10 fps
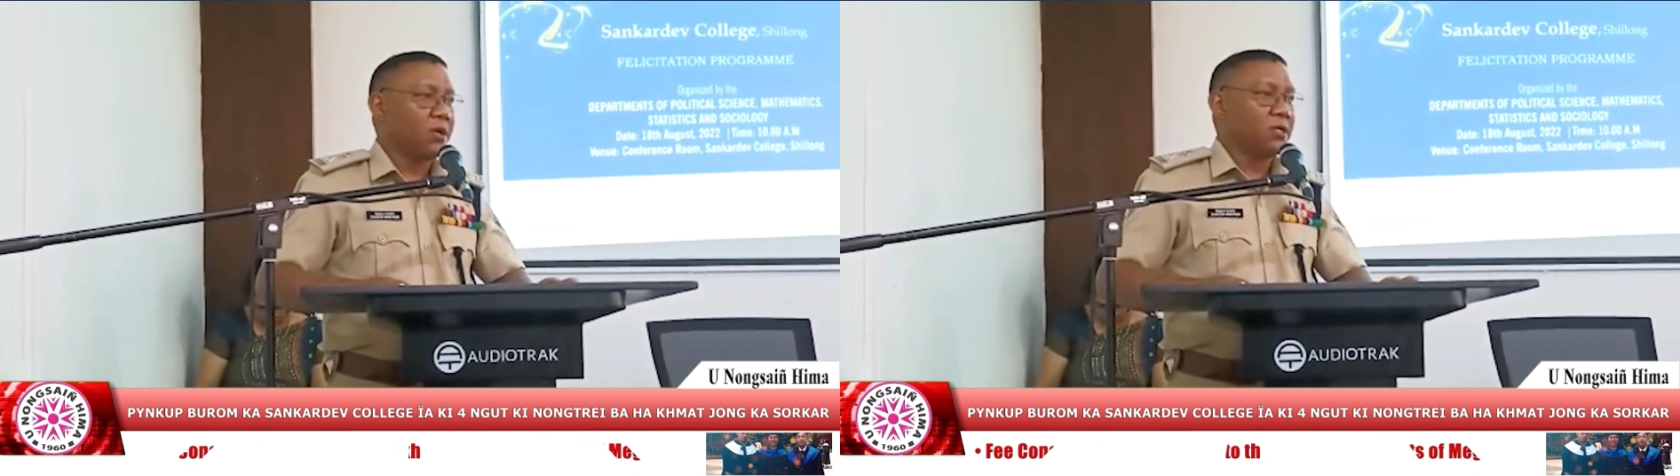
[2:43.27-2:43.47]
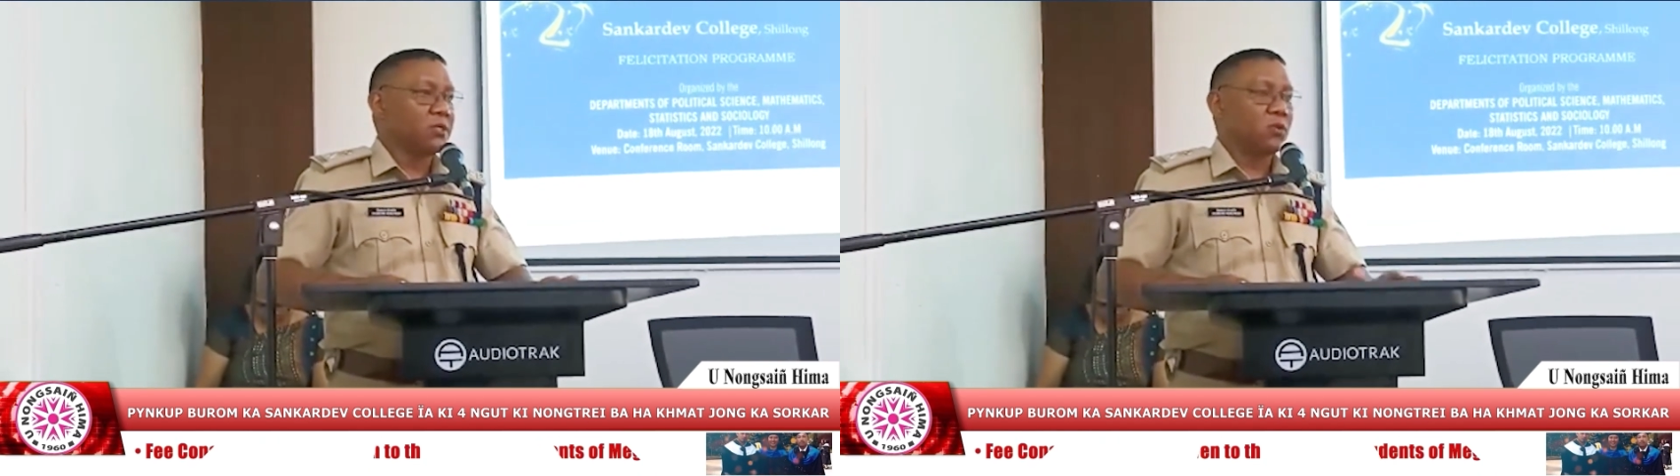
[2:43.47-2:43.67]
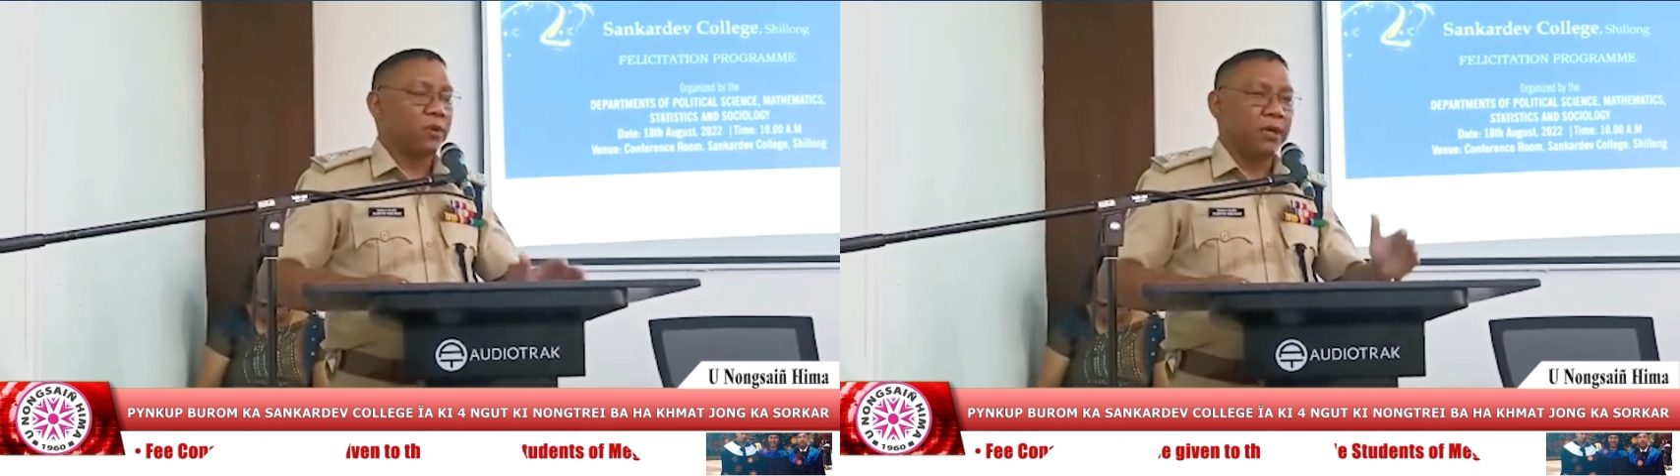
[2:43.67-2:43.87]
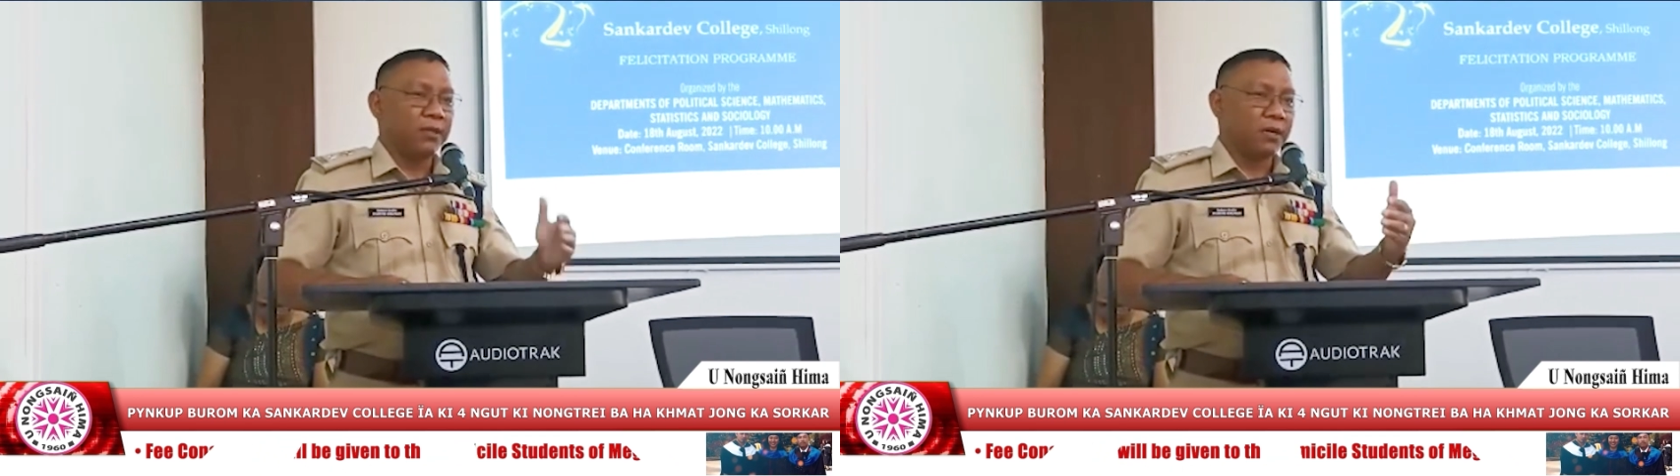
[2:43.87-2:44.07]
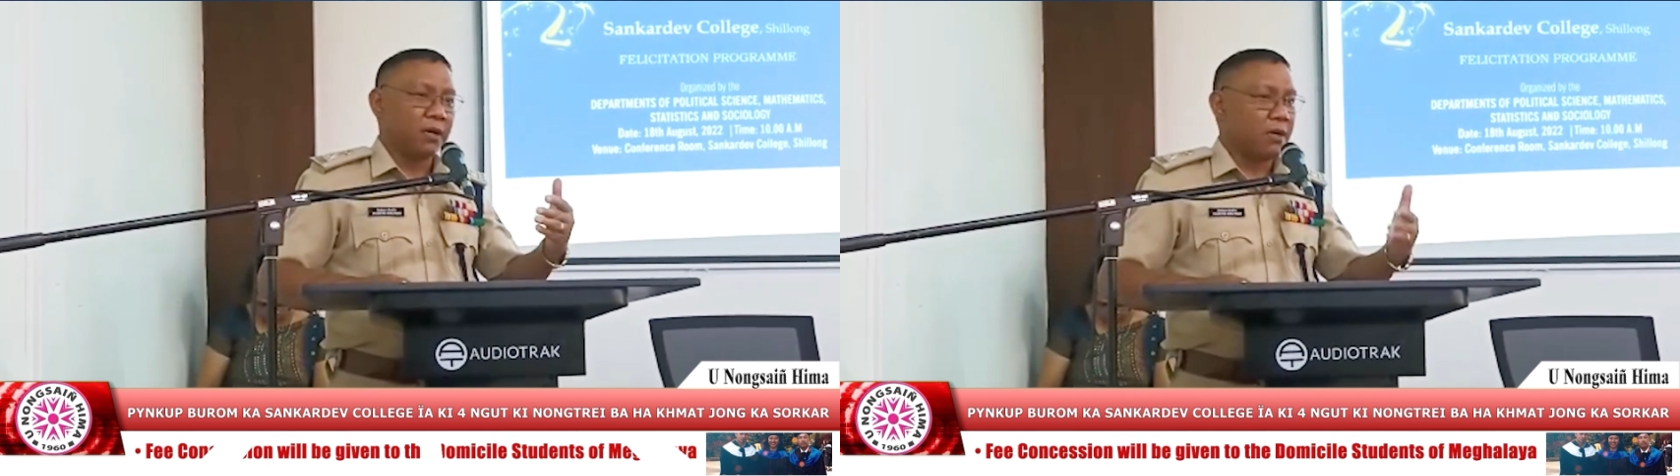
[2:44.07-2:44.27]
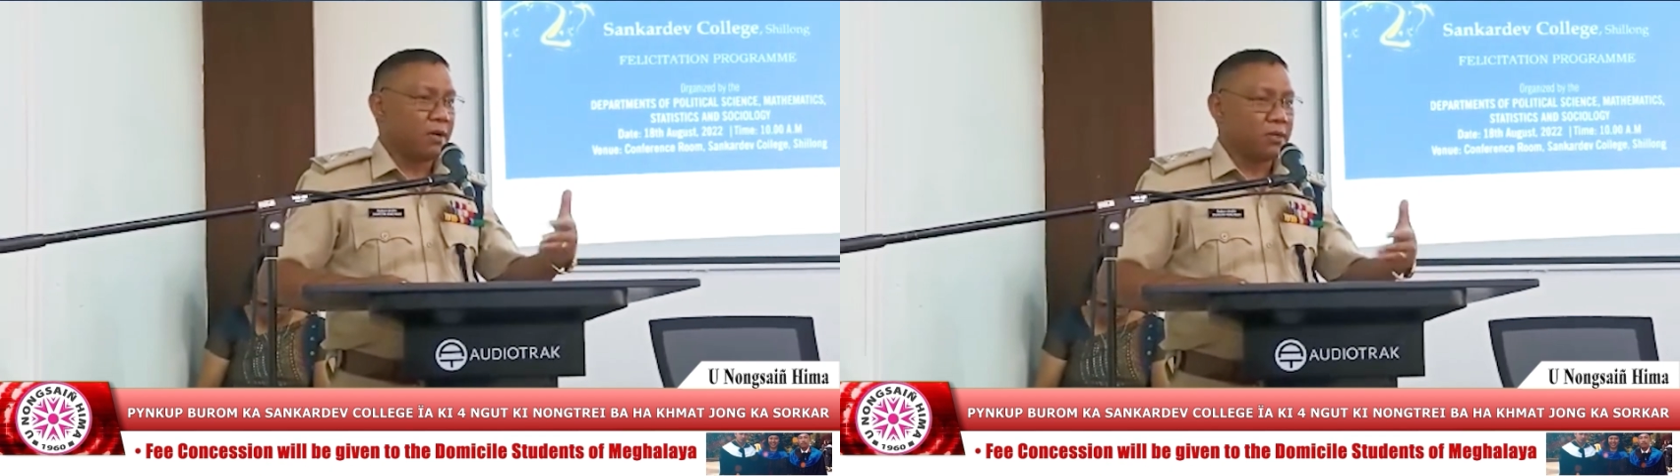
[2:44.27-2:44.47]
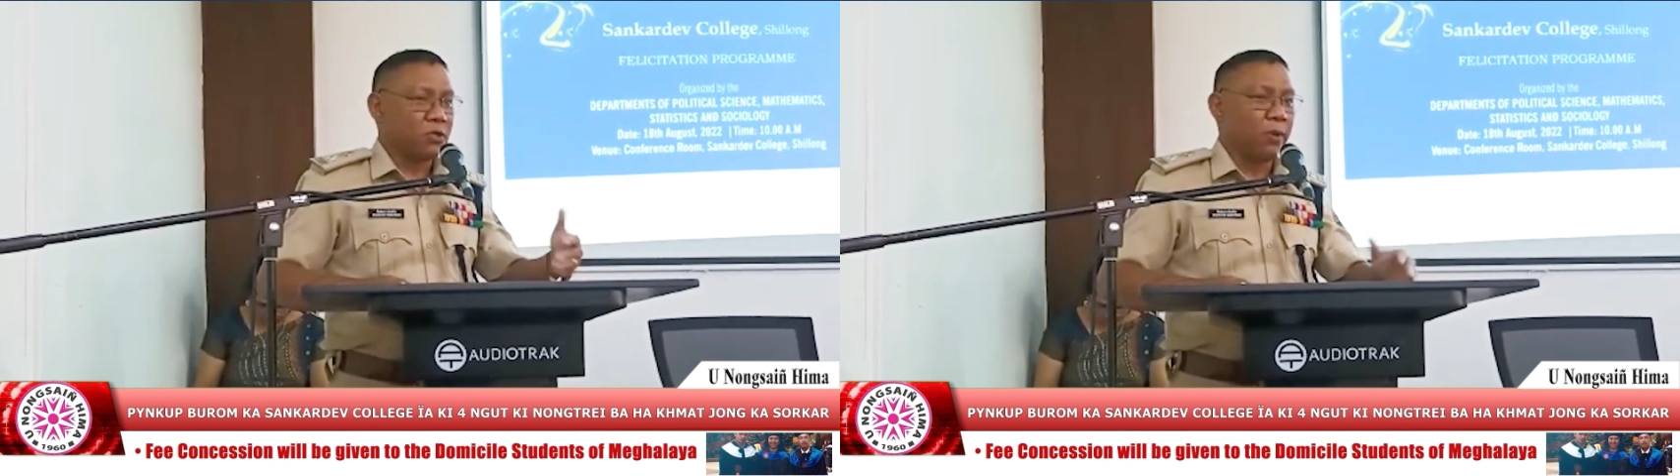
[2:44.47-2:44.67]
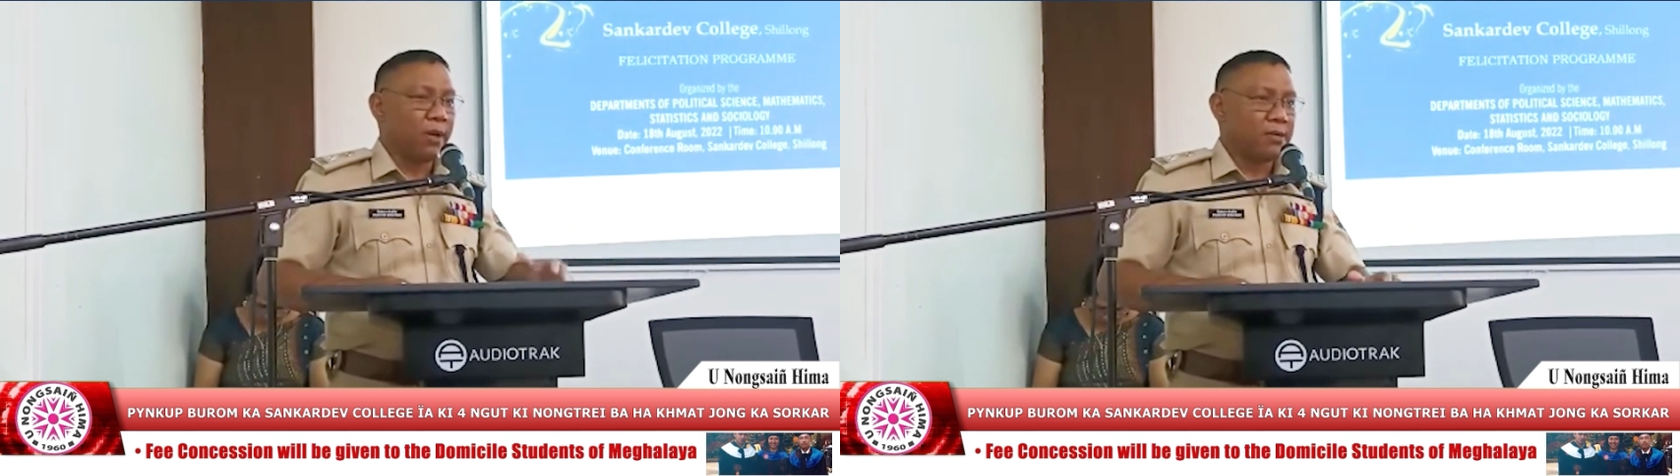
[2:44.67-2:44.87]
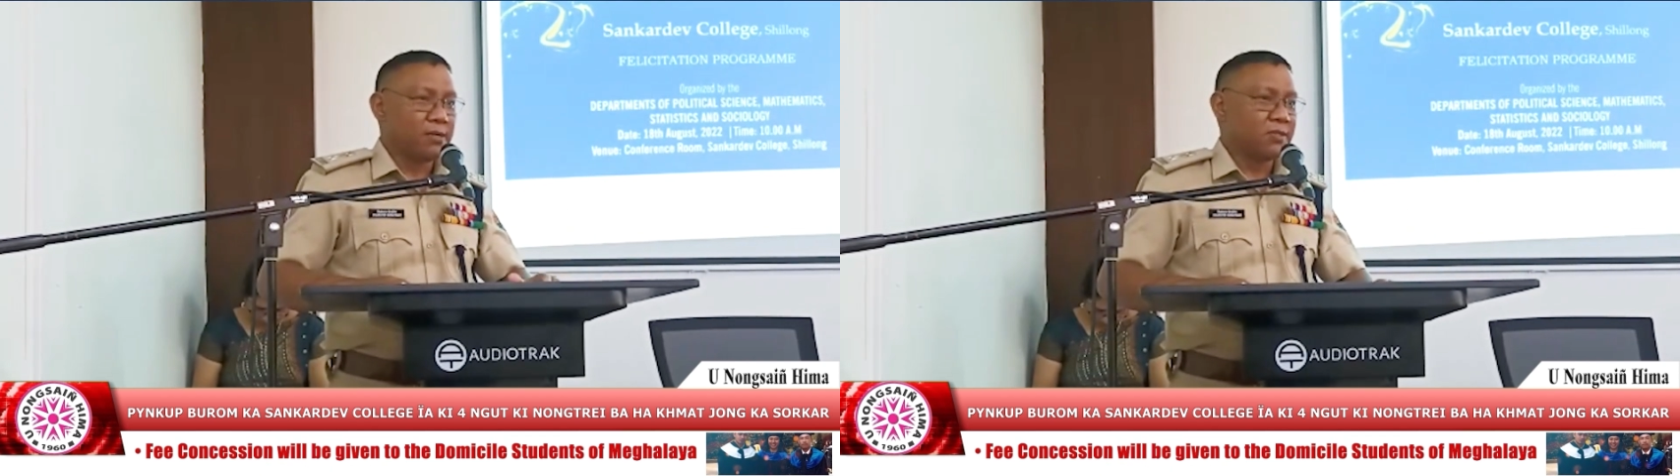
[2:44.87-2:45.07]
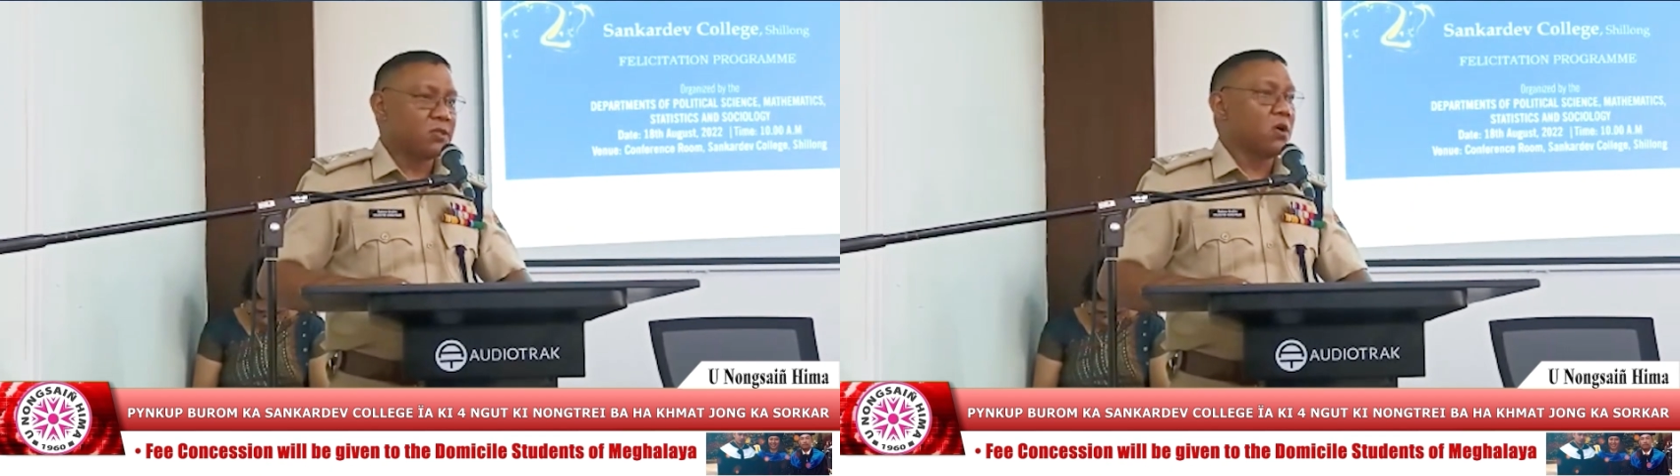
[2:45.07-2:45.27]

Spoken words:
So either 2-wheelers